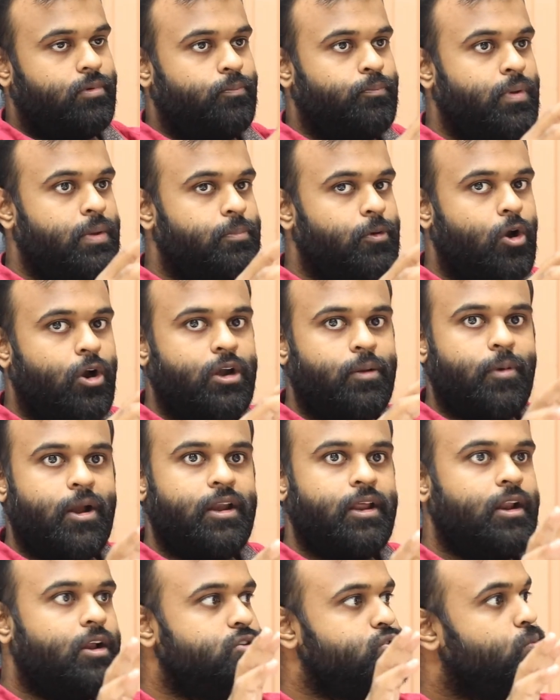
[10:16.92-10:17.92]
people
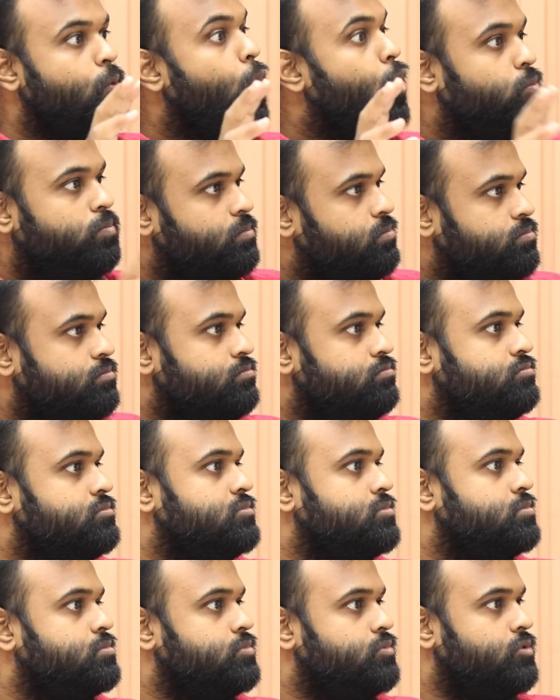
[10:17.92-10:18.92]
automatically assume,
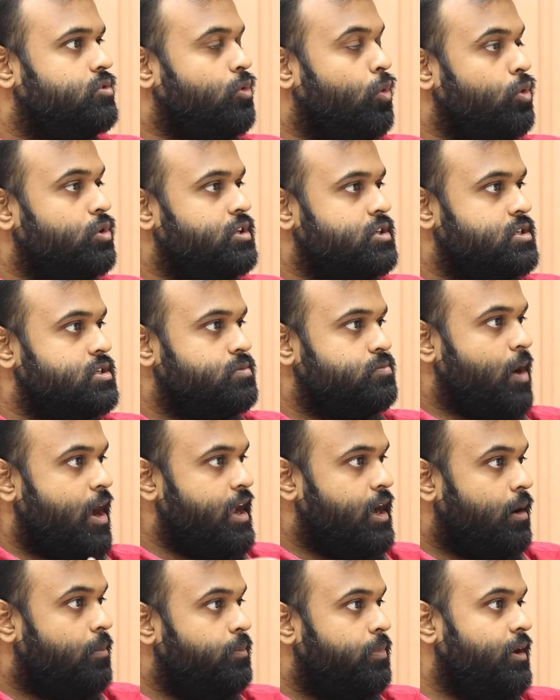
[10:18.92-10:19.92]
oh, this is my
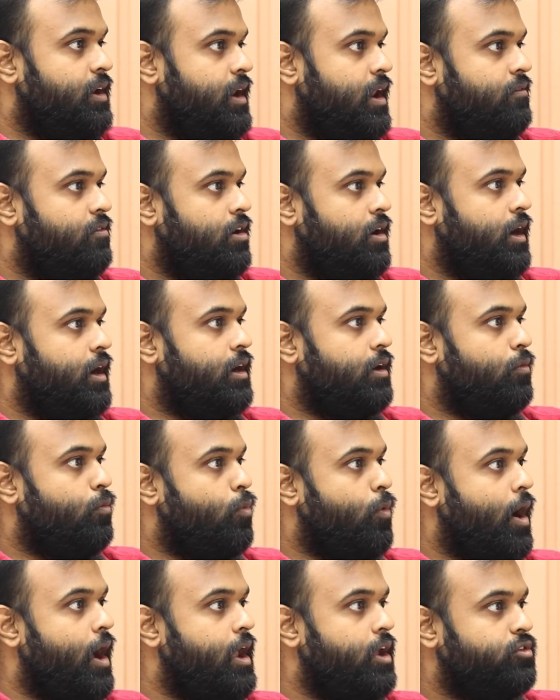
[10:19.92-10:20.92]
company level data,
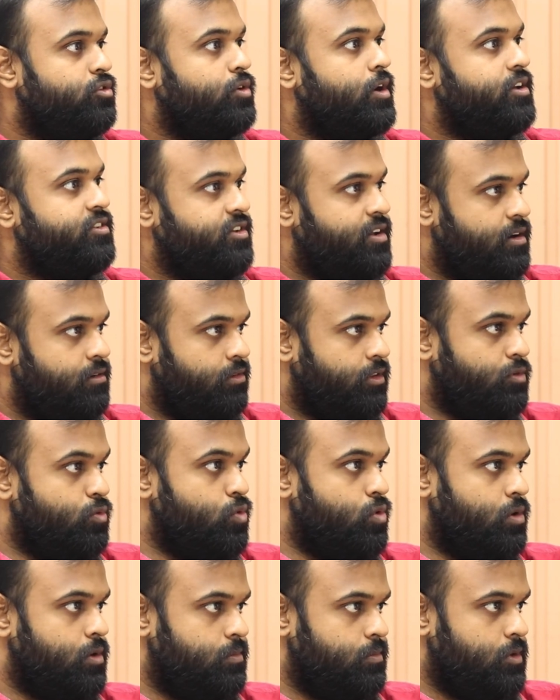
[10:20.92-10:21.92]
why should I share it with
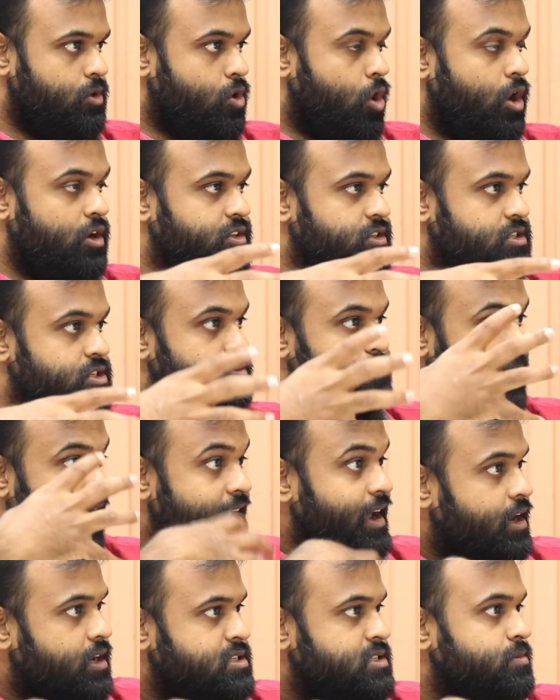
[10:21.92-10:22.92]
Google? Or this is my
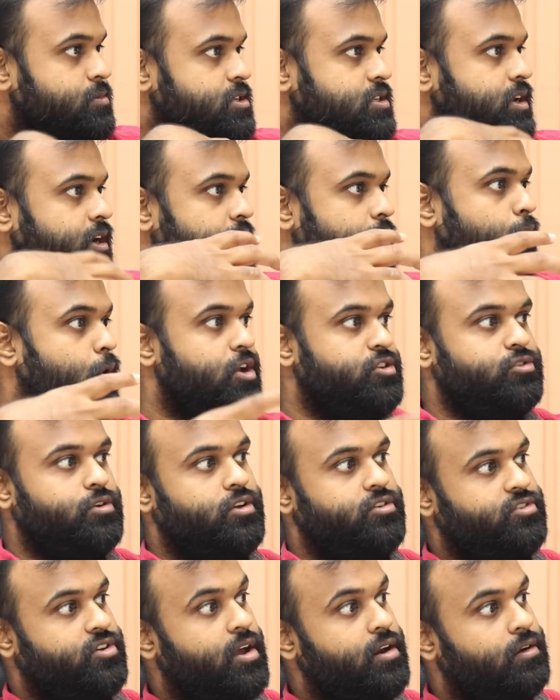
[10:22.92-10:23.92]
customers' data, why should
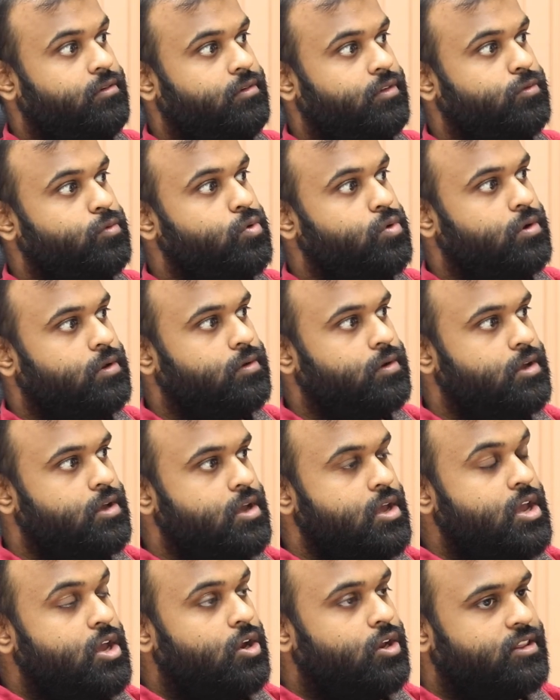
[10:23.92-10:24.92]
I share it with Google?
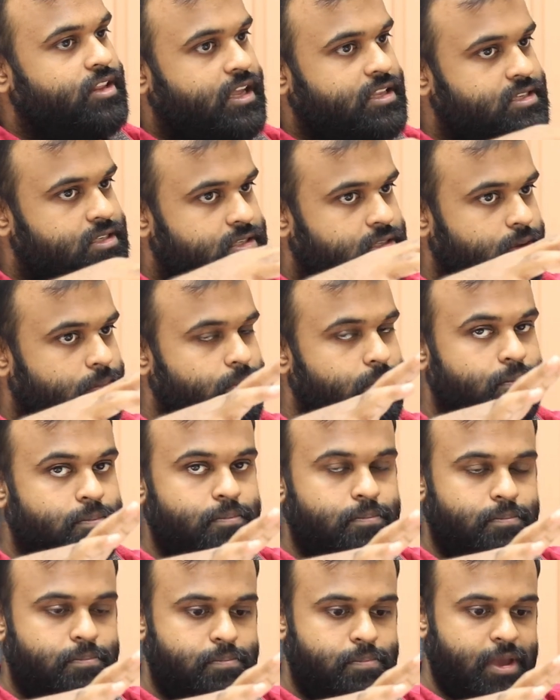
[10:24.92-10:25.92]
That's the
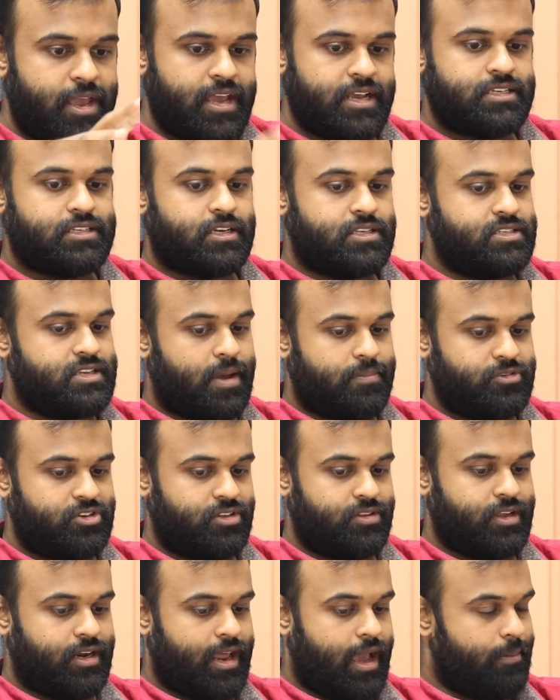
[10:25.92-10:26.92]
biggest
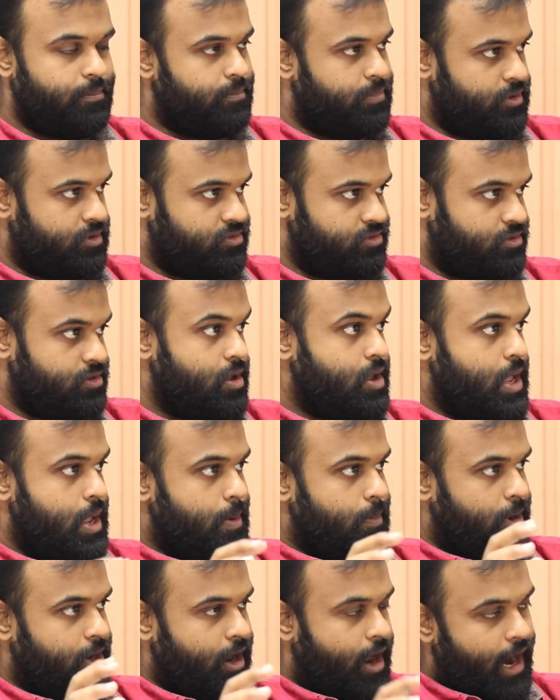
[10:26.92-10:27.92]
conception that happens.
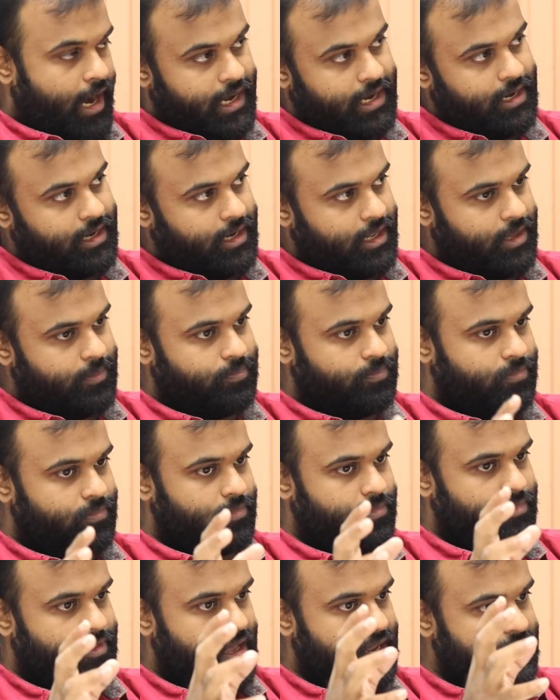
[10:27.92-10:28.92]
But ideally,
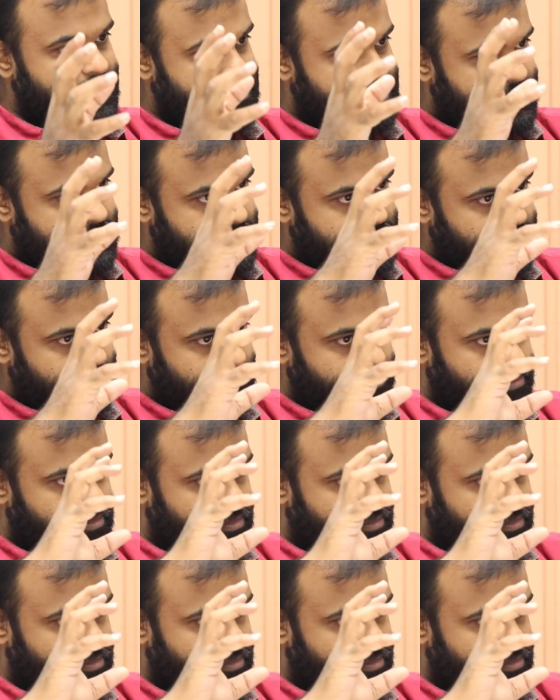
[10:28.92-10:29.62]
there is,